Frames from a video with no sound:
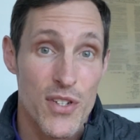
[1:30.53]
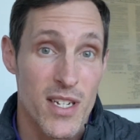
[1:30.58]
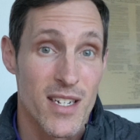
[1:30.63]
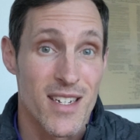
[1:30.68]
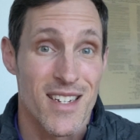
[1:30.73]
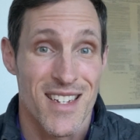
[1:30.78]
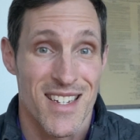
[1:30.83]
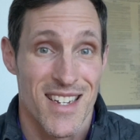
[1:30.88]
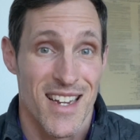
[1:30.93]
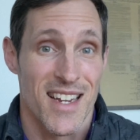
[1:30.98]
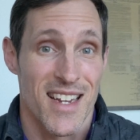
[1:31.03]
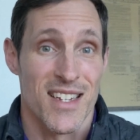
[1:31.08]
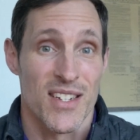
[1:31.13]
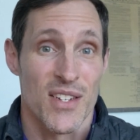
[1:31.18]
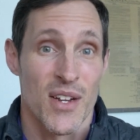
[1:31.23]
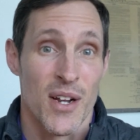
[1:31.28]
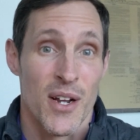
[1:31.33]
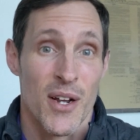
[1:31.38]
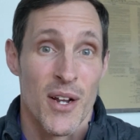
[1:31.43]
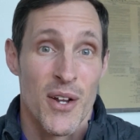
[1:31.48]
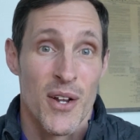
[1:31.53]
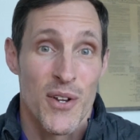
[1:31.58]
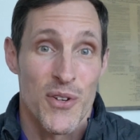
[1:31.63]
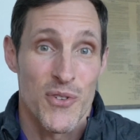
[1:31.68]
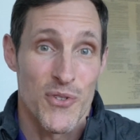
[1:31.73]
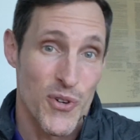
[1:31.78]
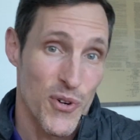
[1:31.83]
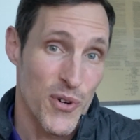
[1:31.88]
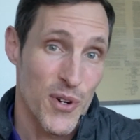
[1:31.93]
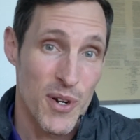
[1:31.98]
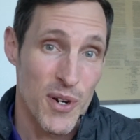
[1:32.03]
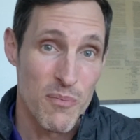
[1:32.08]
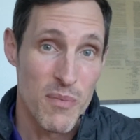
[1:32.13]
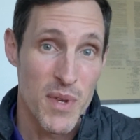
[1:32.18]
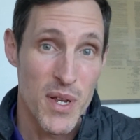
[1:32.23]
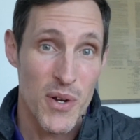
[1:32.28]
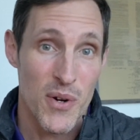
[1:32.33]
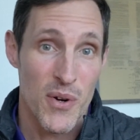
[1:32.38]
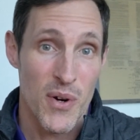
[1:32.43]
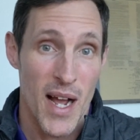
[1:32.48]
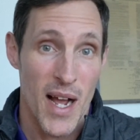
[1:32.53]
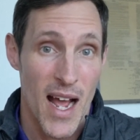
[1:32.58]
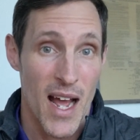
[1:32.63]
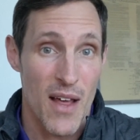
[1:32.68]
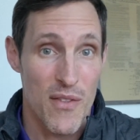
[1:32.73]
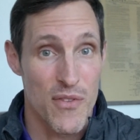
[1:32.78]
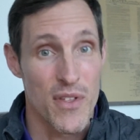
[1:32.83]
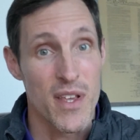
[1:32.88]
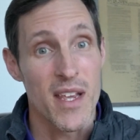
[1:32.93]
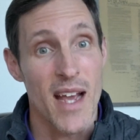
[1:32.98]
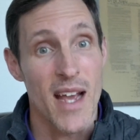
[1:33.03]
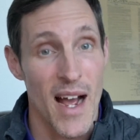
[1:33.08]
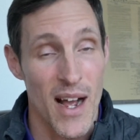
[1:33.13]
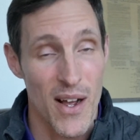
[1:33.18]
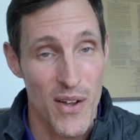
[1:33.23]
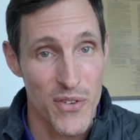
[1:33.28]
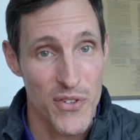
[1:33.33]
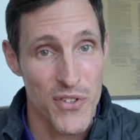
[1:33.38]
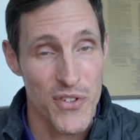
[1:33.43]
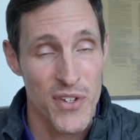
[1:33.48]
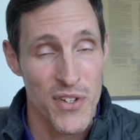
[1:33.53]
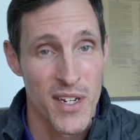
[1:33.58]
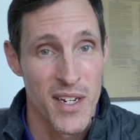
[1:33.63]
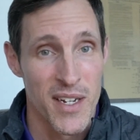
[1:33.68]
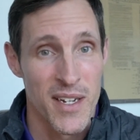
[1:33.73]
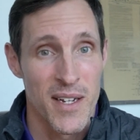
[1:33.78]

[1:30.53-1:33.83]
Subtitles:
He just says during a meal at the house.